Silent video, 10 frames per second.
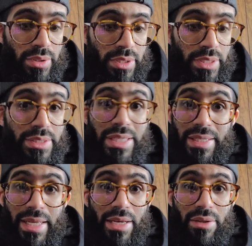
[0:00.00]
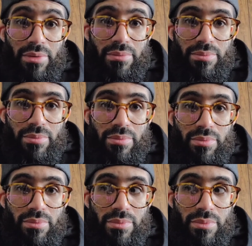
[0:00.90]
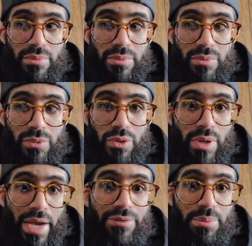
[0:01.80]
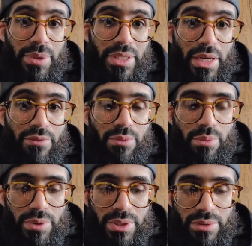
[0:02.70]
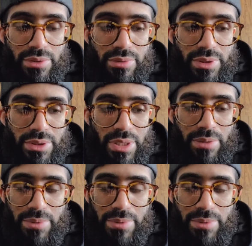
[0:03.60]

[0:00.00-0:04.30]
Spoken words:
he said that you have to be careful with these tuning shops,